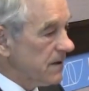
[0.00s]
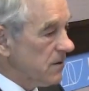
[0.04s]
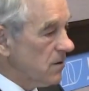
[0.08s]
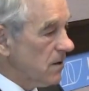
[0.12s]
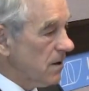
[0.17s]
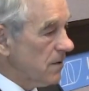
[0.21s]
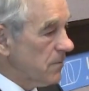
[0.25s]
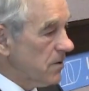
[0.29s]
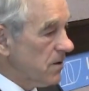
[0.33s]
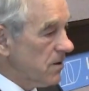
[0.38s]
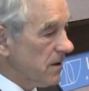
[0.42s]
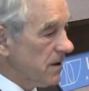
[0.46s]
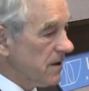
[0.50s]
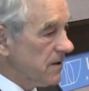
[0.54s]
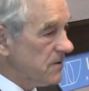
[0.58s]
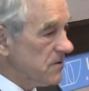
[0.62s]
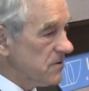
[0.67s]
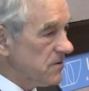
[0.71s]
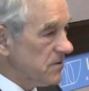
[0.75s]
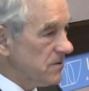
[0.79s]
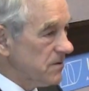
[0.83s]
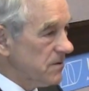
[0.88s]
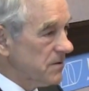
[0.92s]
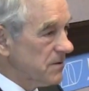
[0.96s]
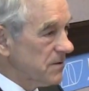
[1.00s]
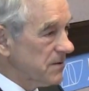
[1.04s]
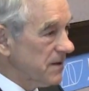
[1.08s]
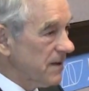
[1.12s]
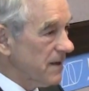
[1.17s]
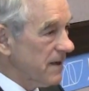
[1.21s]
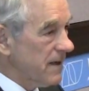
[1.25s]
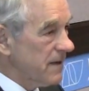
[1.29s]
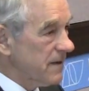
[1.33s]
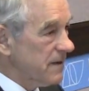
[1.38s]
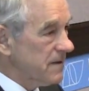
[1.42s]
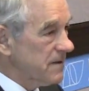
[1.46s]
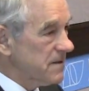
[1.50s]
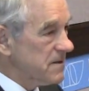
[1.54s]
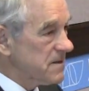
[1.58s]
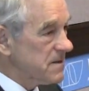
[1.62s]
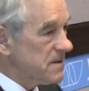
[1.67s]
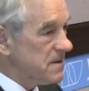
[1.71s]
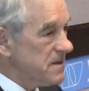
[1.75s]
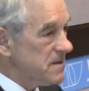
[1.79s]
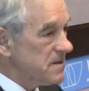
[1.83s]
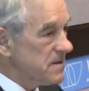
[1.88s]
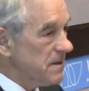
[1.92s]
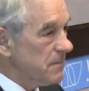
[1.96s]
all Americans, are delighted to
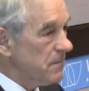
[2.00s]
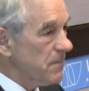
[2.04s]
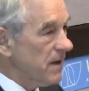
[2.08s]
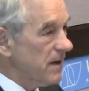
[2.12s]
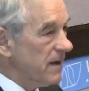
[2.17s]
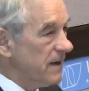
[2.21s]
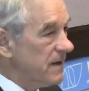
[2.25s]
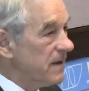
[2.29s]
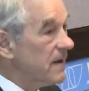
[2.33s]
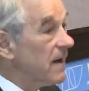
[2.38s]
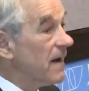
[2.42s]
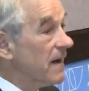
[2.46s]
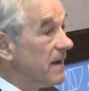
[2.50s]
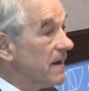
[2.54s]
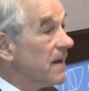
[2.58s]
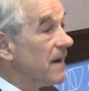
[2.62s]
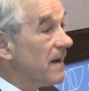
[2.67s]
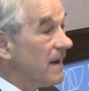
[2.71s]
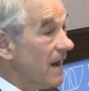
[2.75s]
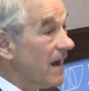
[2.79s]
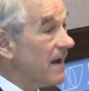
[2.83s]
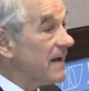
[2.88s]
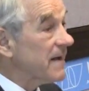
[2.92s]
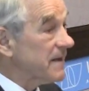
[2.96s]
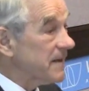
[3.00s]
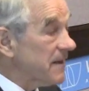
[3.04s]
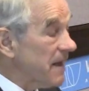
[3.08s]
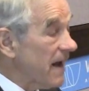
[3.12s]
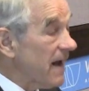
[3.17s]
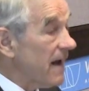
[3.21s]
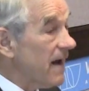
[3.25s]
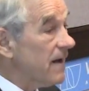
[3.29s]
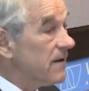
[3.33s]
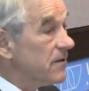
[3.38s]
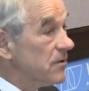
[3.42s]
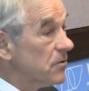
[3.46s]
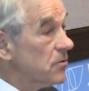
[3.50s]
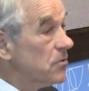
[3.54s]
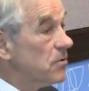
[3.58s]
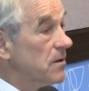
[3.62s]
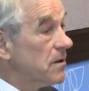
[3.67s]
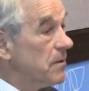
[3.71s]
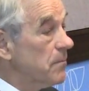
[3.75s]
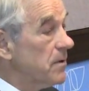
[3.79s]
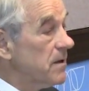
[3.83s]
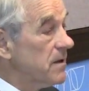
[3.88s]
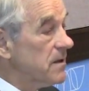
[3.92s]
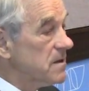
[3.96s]
see somebody like that who
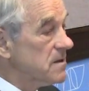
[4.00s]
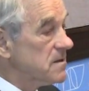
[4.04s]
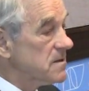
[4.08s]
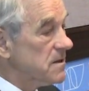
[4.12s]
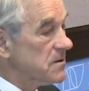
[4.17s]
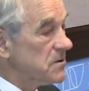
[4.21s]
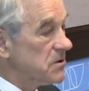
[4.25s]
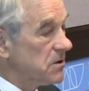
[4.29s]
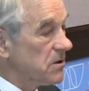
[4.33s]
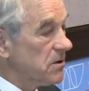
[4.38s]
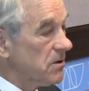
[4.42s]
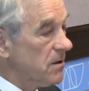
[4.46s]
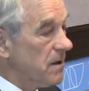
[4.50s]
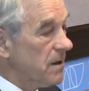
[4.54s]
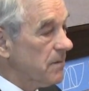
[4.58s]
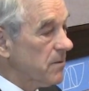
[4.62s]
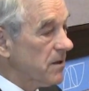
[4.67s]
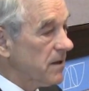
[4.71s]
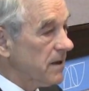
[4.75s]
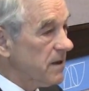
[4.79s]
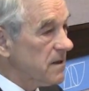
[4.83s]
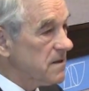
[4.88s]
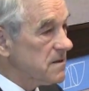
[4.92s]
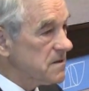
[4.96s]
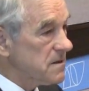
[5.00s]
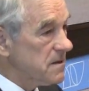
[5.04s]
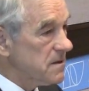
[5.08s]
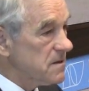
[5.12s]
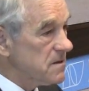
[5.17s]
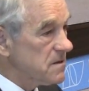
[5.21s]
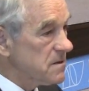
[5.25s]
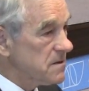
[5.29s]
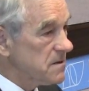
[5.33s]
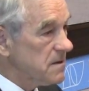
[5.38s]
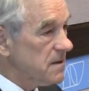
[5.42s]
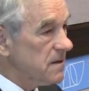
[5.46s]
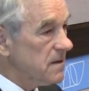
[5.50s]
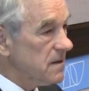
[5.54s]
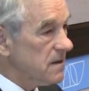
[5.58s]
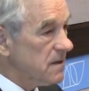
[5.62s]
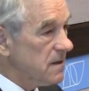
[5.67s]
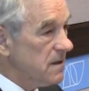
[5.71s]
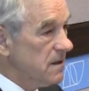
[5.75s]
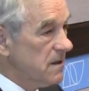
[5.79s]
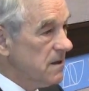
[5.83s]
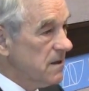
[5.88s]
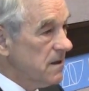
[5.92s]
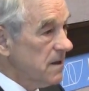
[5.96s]
committed such a crime against us
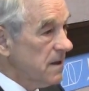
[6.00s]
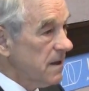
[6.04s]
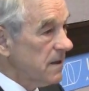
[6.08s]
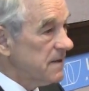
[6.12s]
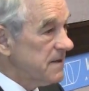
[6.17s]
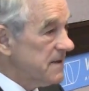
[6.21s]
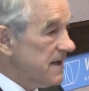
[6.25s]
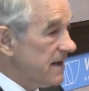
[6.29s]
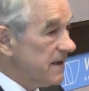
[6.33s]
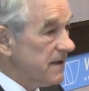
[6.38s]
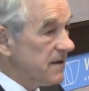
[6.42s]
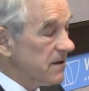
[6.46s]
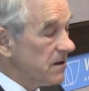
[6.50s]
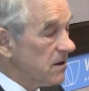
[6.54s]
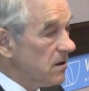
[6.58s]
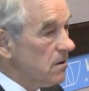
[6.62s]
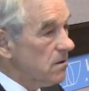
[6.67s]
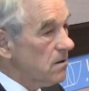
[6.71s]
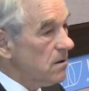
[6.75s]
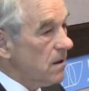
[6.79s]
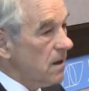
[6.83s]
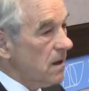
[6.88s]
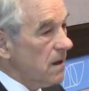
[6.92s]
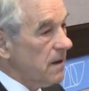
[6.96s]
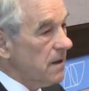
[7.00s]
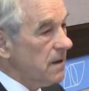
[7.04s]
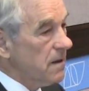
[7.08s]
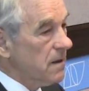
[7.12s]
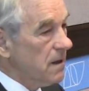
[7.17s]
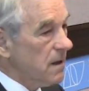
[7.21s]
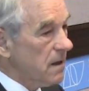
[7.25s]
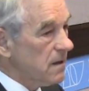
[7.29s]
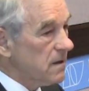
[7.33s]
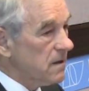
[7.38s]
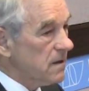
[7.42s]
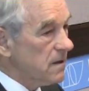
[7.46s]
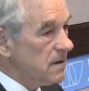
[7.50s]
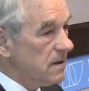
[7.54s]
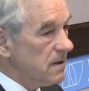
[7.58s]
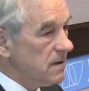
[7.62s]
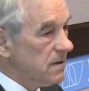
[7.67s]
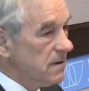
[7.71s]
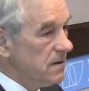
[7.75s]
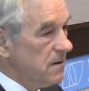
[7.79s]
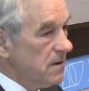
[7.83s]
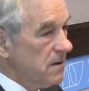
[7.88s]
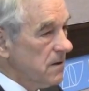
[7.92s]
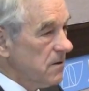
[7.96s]
dead and gone.
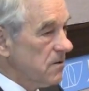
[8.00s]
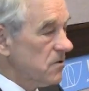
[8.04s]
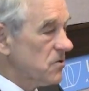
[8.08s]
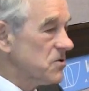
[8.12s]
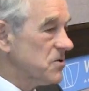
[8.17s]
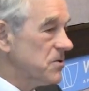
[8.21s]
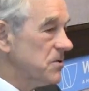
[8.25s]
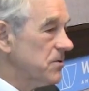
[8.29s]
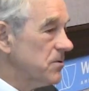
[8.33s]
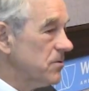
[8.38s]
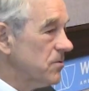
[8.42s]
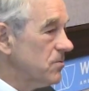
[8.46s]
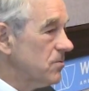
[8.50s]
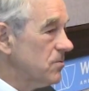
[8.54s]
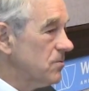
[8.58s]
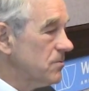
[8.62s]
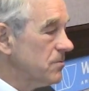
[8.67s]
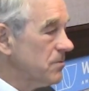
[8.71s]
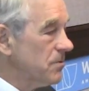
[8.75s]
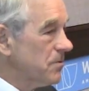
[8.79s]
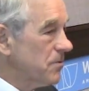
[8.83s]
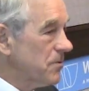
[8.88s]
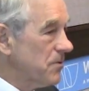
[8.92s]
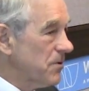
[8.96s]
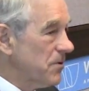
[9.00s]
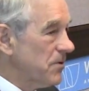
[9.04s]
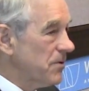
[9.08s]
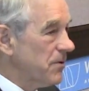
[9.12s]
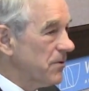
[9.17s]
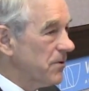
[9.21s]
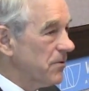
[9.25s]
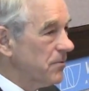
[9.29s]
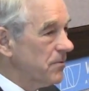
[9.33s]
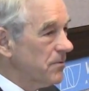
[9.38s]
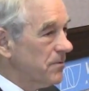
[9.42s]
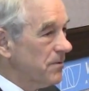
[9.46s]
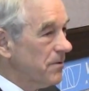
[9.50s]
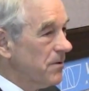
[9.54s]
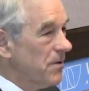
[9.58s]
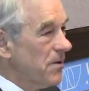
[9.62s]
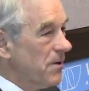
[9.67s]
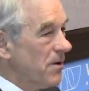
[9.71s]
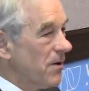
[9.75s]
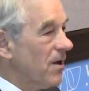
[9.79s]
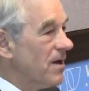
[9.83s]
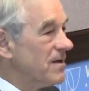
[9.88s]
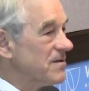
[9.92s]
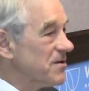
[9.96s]
There's still, you know,
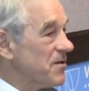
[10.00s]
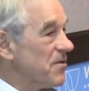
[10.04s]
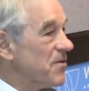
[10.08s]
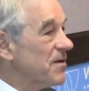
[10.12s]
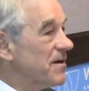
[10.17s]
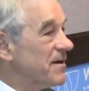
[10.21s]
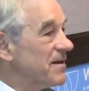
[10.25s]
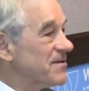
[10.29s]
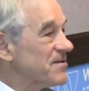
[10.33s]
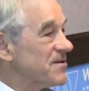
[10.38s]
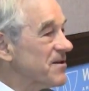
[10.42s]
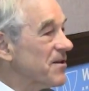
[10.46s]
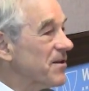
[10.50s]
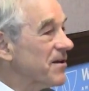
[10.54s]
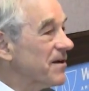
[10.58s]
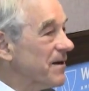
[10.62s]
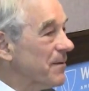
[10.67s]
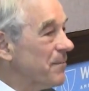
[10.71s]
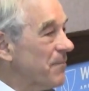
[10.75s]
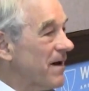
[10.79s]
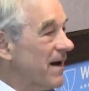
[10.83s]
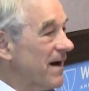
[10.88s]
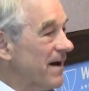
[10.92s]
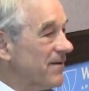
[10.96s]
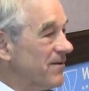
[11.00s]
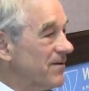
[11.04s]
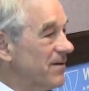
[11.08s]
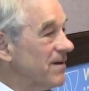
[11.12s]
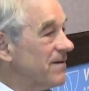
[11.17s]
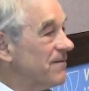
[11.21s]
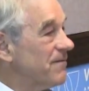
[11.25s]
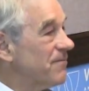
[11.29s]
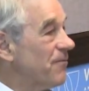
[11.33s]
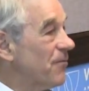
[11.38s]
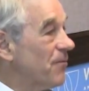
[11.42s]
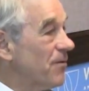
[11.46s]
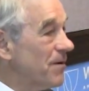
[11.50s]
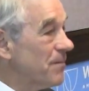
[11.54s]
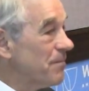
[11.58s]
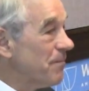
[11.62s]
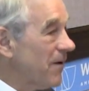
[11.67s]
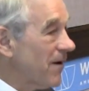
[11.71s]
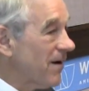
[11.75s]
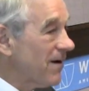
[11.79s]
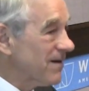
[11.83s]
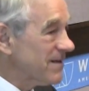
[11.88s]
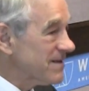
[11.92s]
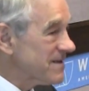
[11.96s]
lots of things to think about on foreign
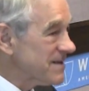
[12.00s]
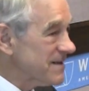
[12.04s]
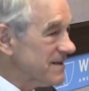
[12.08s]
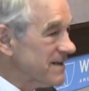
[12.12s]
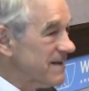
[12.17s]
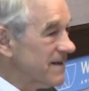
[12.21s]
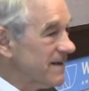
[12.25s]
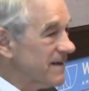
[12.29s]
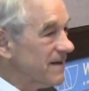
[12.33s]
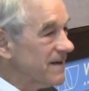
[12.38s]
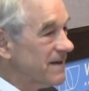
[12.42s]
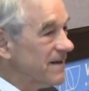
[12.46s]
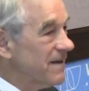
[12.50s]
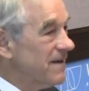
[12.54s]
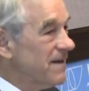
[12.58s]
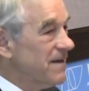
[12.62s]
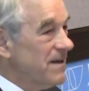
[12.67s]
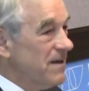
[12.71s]
policy and